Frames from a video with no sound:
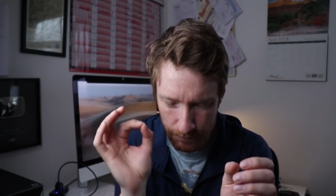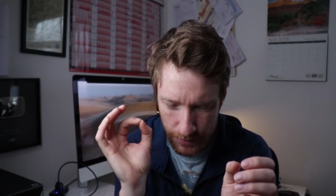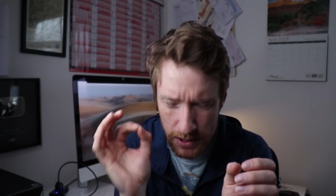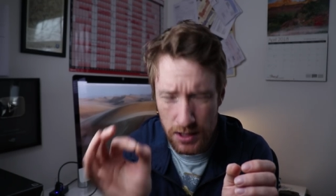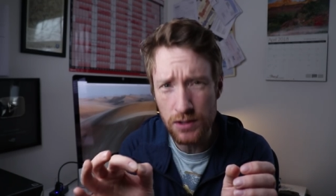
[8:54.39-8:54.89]

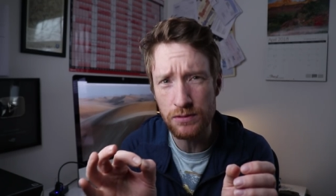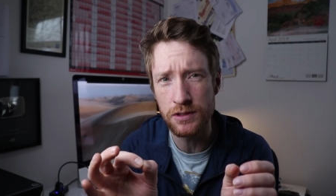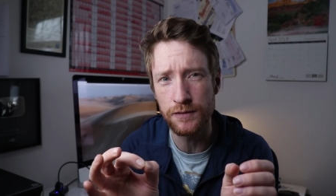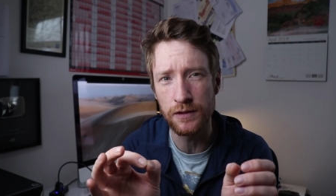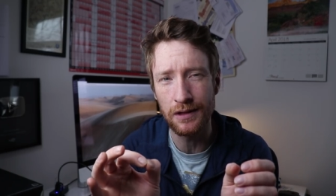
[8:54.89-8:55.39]

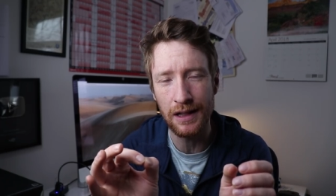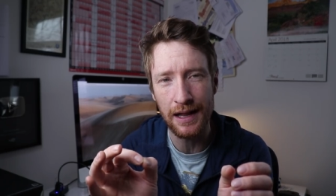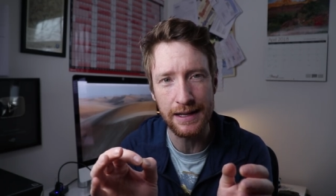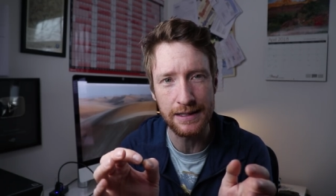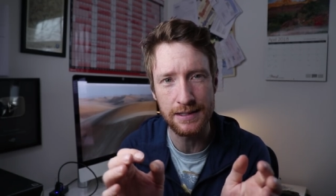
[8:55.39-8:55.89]
beautiful
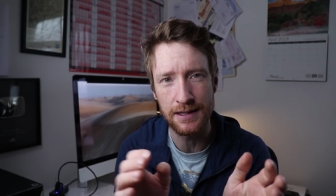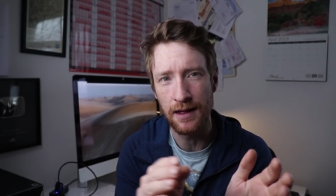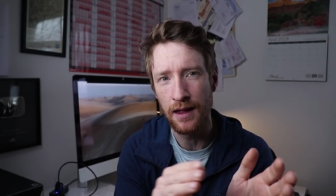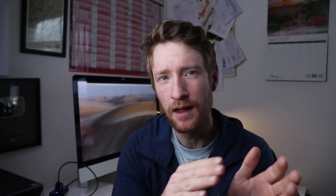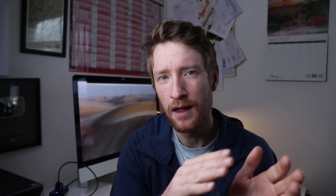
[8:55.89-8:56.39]
light.
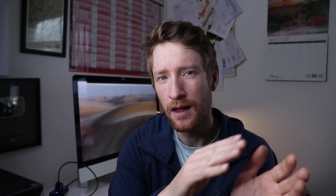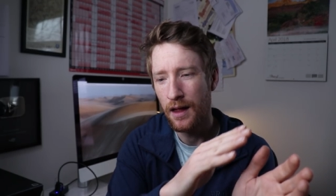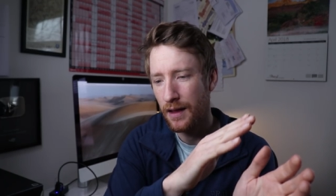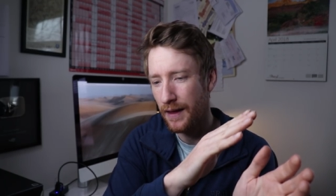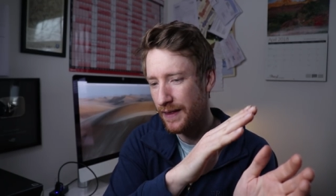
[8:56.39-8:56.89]

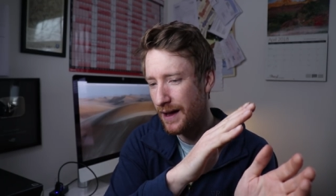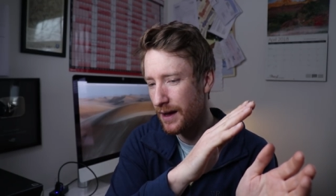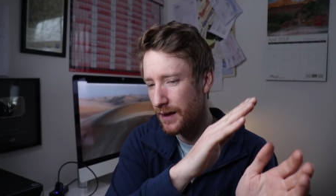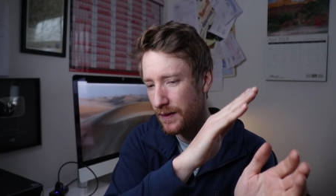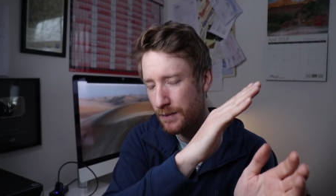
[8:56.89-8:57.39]
Like
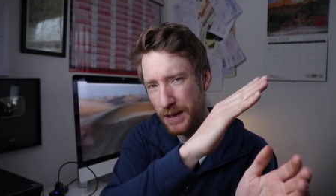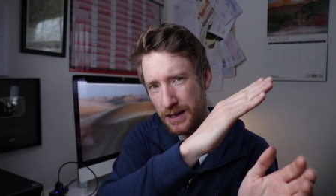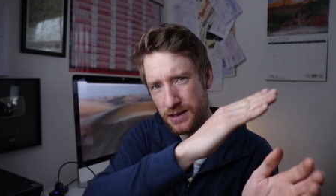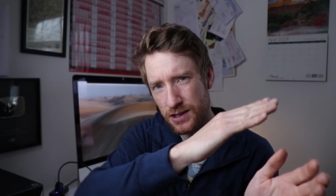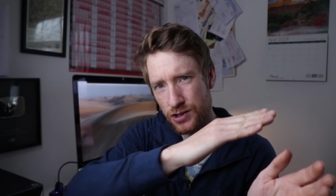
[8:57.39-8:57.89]
that,
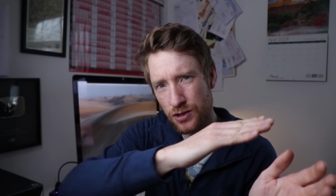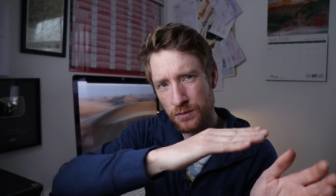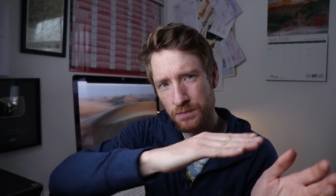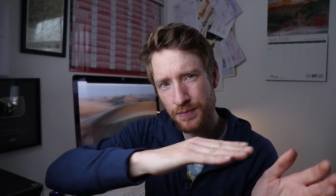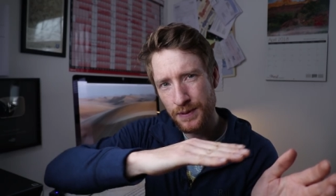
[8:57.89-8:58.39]
because the sun